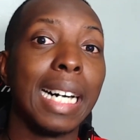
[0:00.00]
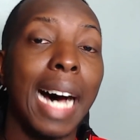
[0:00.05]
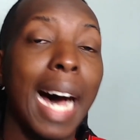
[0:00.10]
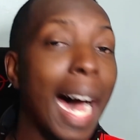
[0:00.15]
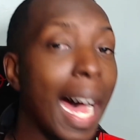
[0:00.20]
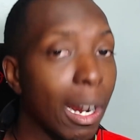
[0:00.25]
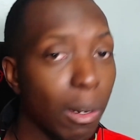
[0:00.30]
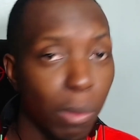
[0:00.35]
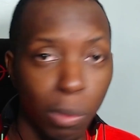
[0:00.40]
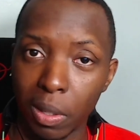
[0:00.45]

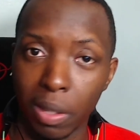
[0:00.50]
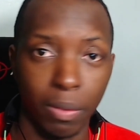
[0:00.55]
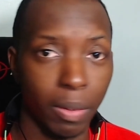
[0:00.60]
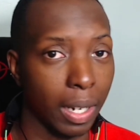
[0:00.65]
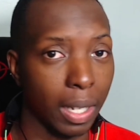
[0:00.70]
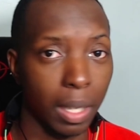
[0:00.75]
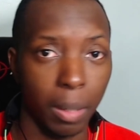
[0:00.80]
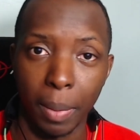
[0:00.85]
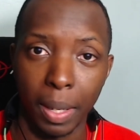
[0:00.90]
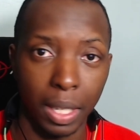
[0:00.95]
I wouldn't
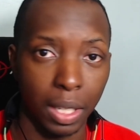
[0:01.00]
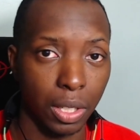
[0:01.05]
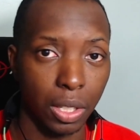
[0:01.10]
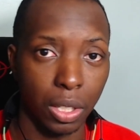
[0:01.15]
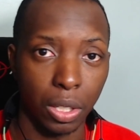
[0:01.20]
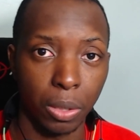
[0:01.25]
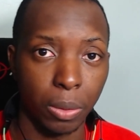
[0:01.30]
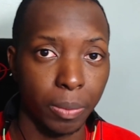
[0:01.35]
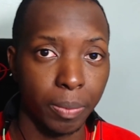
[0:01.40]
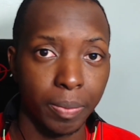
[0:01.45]
recommend it
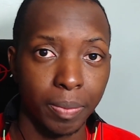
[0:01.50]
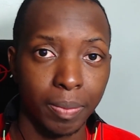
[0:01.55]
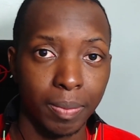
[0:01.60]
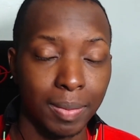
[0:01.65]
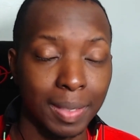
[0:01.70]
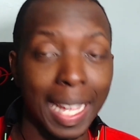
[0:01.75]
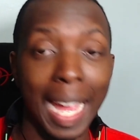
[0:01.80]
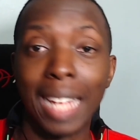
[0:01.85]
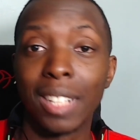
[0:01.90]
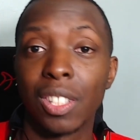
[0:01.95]
to you.
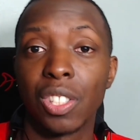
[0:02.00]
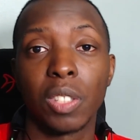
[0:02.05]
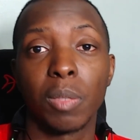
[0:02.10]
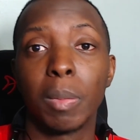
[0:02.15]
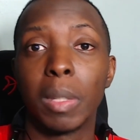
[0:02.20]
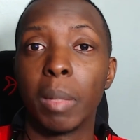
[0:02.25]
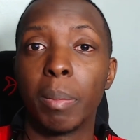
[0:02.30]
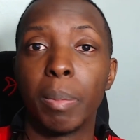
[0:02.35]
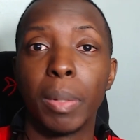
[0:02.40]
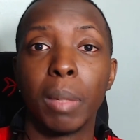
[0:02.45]
That's just
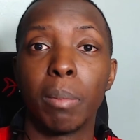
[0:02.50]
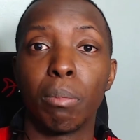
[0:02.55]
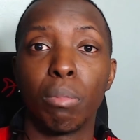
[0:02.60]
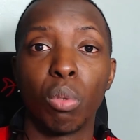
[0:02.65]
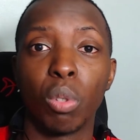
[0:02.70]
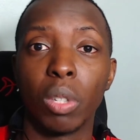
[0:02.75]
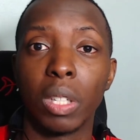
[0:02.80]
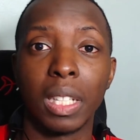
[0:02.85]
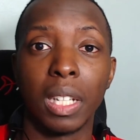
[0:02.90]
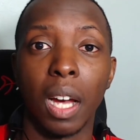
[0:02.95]
me being
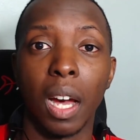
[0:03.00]
brutally